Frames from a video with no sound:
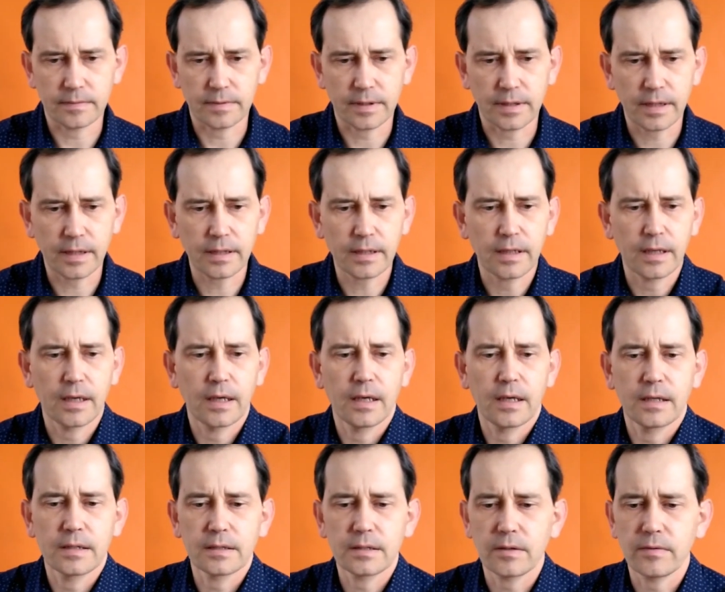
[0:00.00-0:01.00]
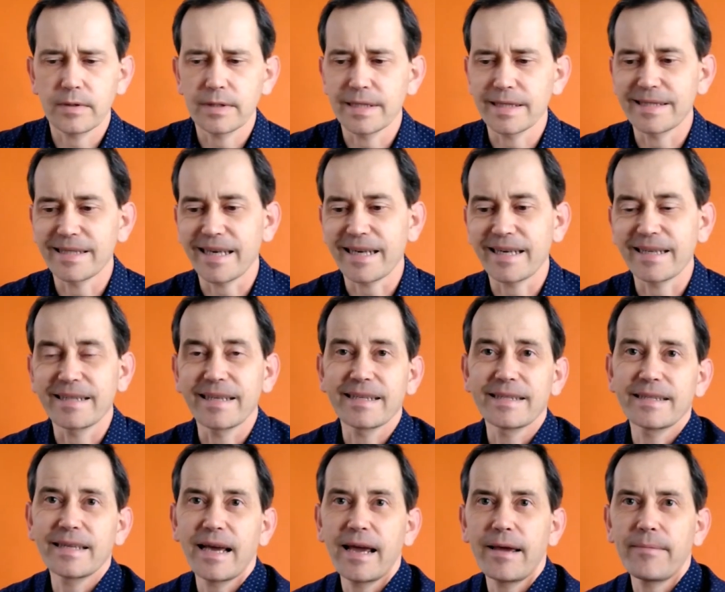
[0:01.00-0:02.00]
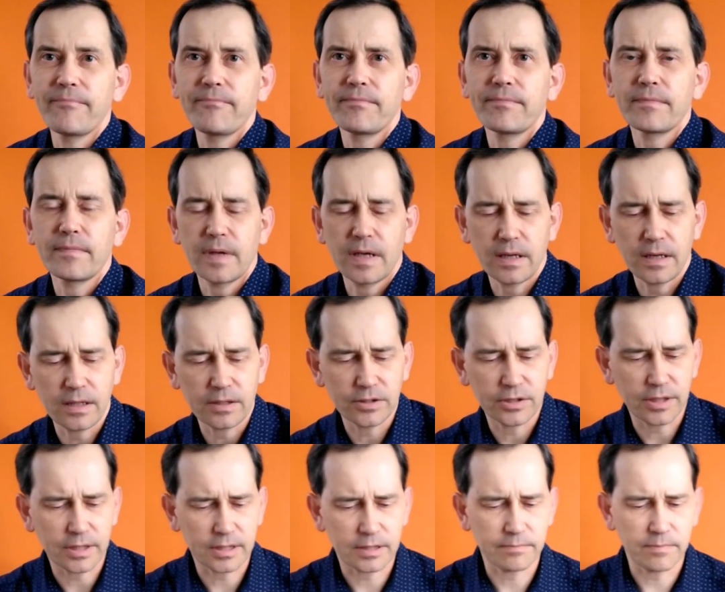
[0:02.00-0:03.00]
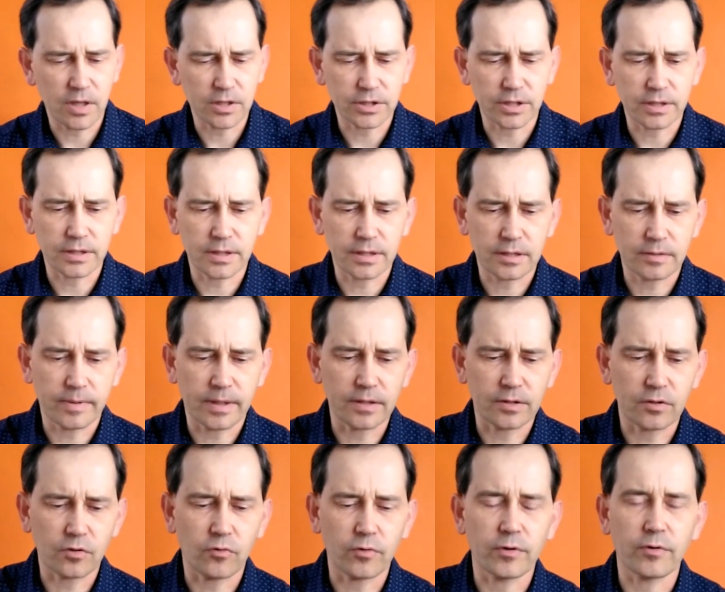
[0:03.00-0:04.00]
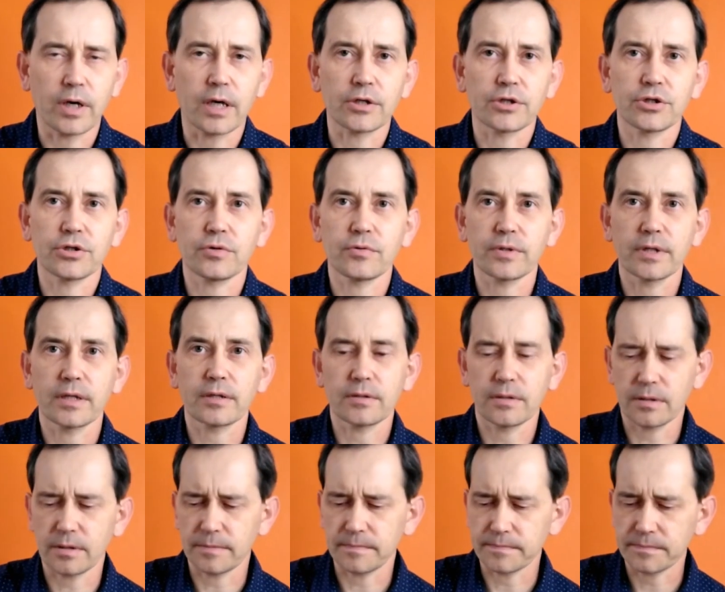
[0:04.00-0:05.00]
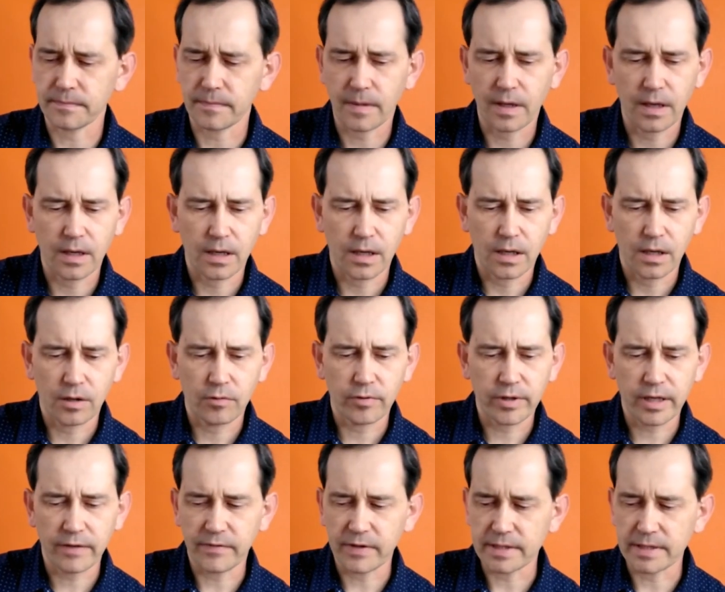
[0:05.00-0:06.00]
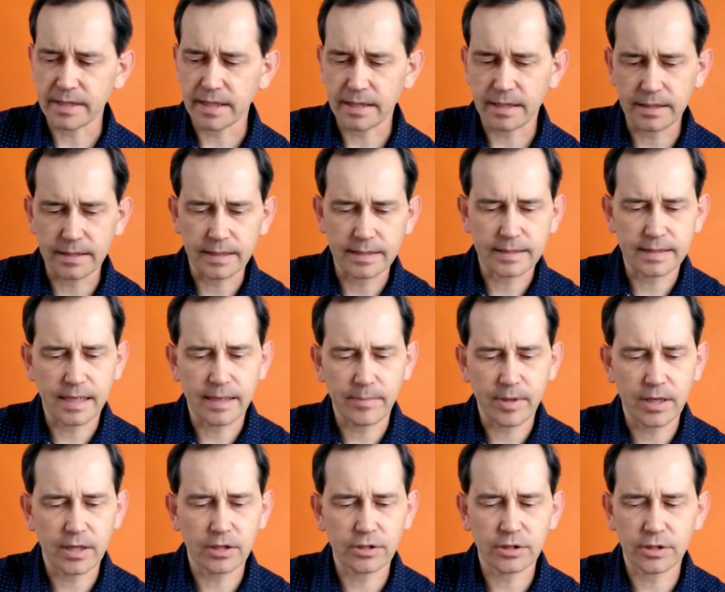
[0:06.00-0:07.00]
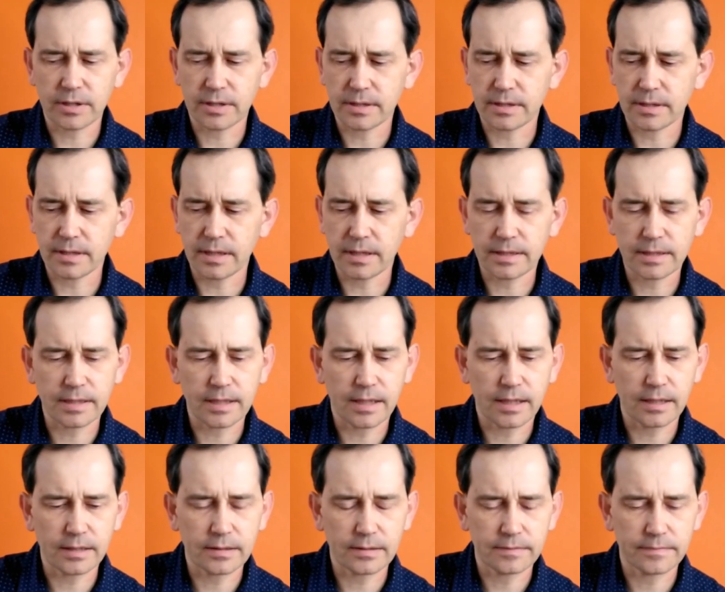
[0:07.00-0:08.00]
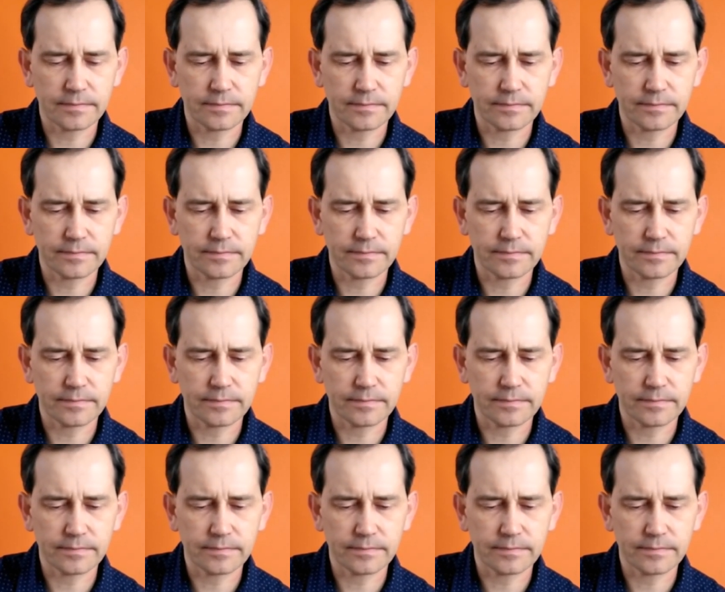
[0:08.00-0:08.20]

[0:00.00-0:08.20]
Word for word: Okay, so it's exactly the same, and let's just measure this one so we are sure that um, we have exactly the same energies inside.